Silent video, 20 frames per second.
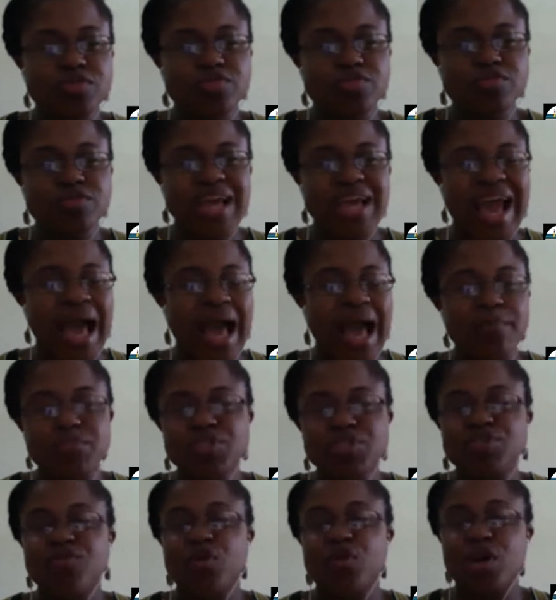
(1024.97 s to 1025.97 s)

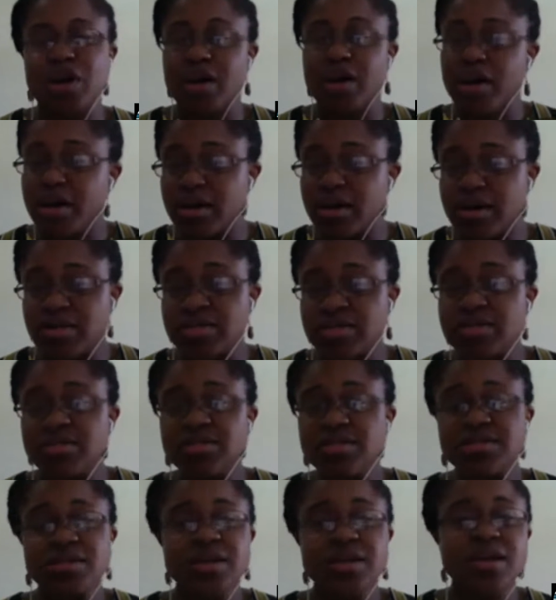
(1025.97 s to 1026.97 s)
camps for
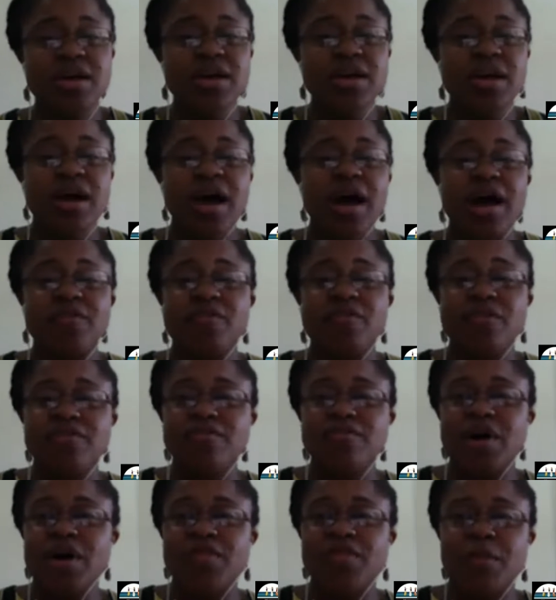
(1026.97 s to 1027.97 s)
girls,
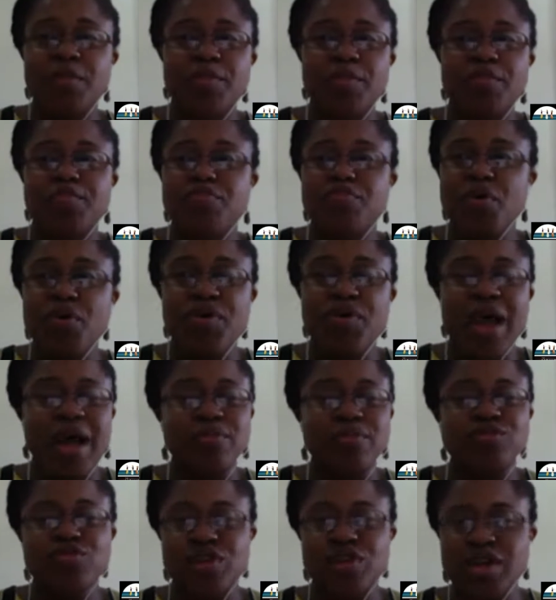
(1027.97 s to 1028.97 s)
other
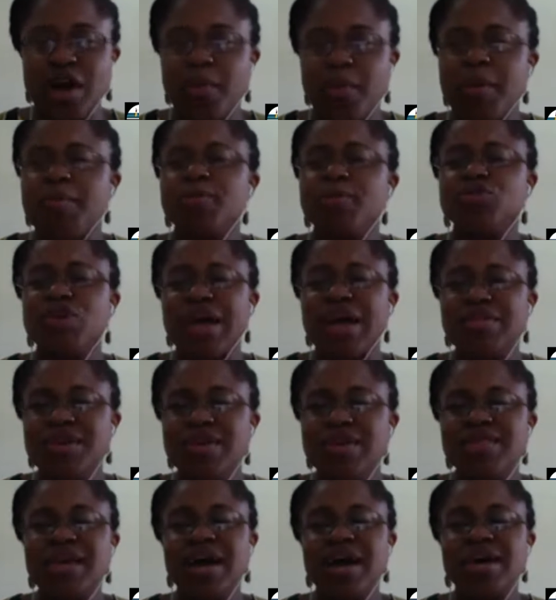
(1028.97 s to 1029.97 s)
programs for young people. So I
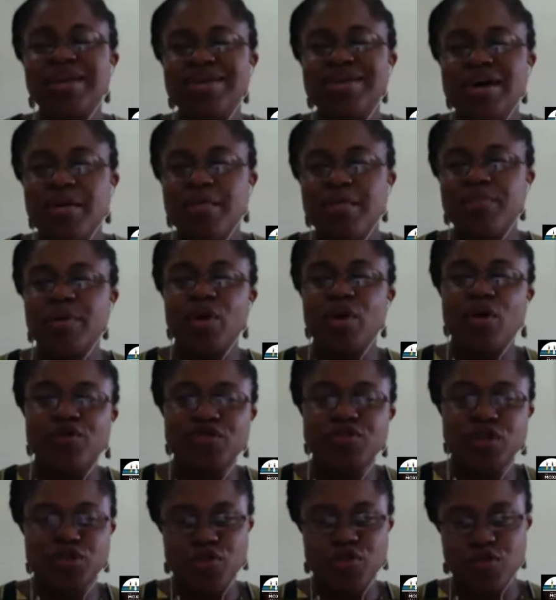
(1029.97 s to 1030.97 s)
think there are a number of
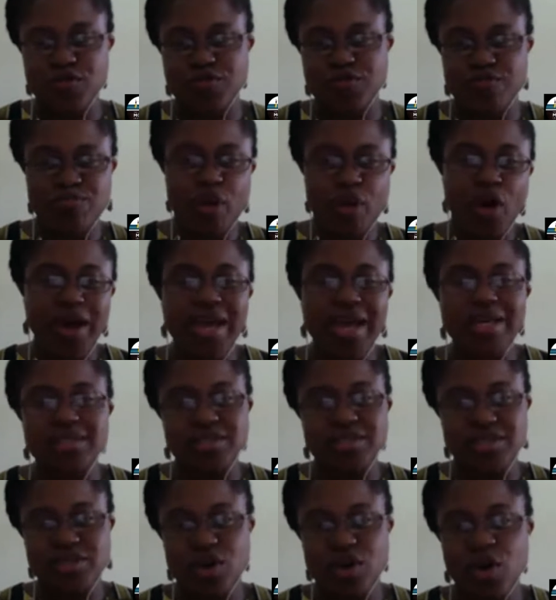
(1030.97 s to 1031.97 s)
sort of
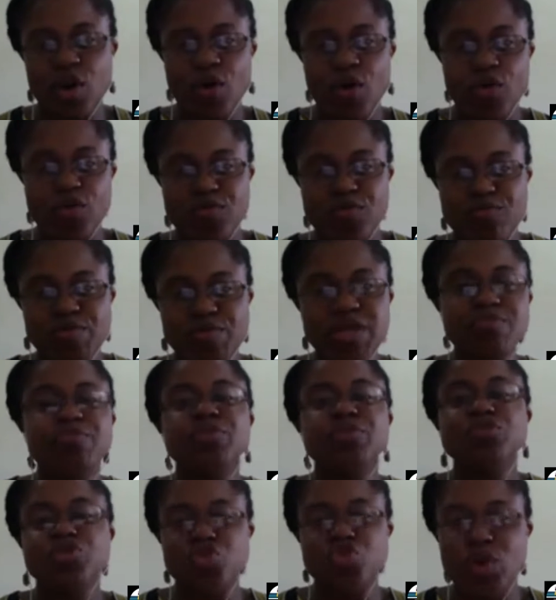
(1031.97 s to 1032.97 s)
pockets of
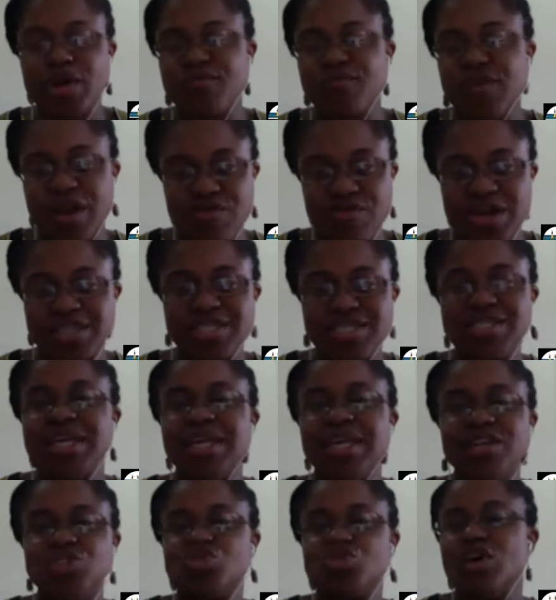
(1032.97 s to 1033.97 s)
people doing various
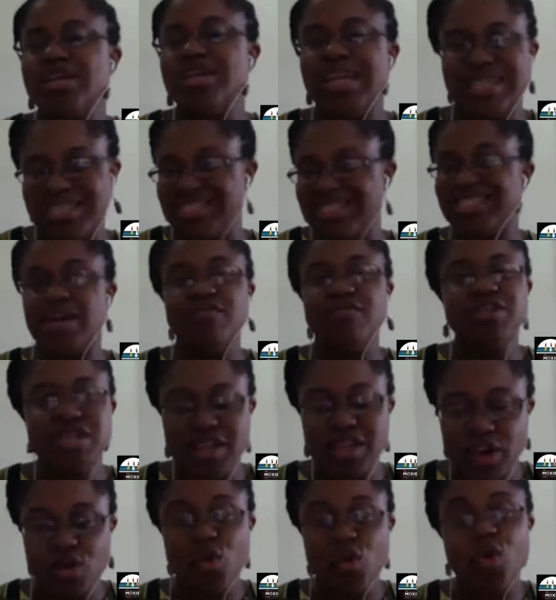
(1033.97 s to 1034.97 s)
things, not necessarily in
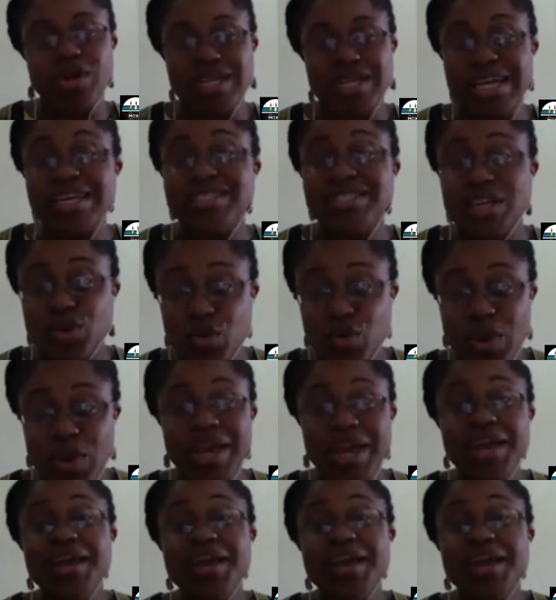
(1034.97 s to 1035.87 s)
a coordinated way,